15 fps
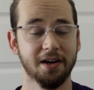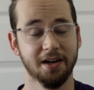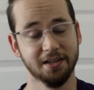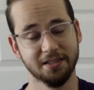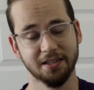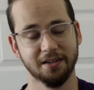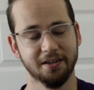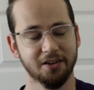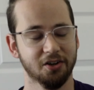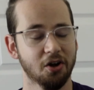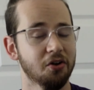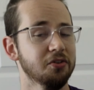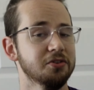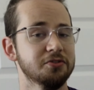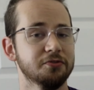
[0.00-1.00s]
I did it in
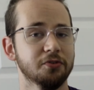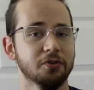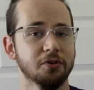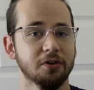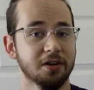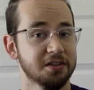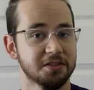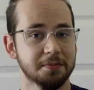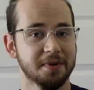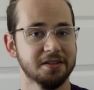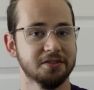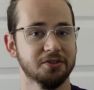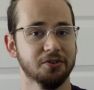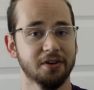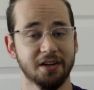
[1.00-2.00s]
college for a
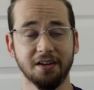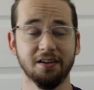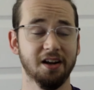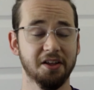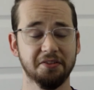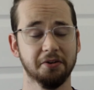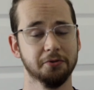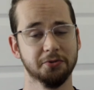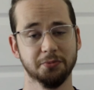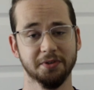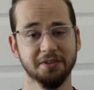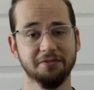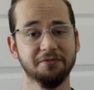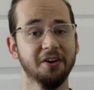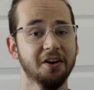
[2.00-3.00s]
semester and I thought it was really
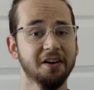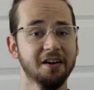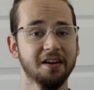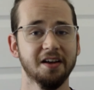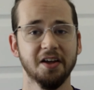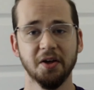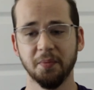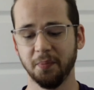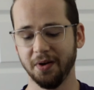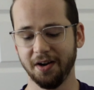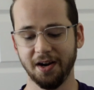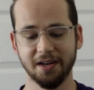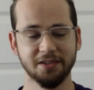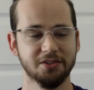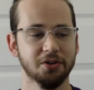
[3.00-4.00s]
fun, but
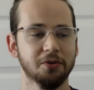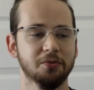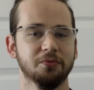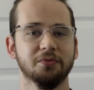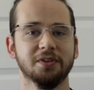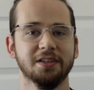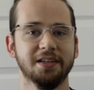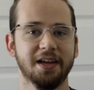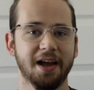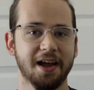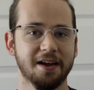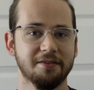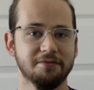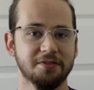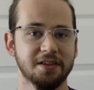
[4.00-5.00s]
I don't really
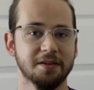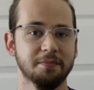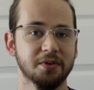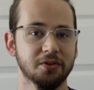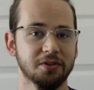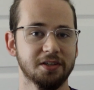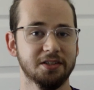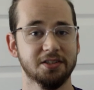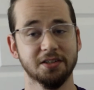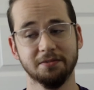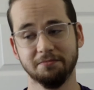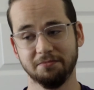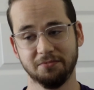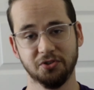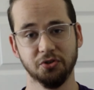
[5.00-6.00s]
have the ability to
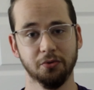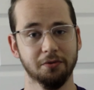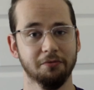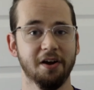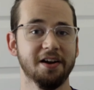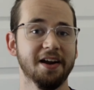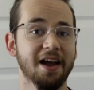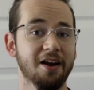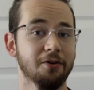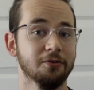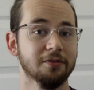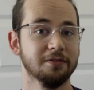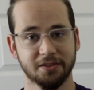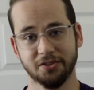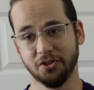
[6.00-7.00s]
do it right now.
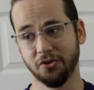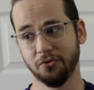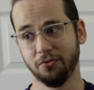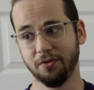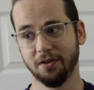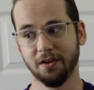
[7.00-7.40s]
So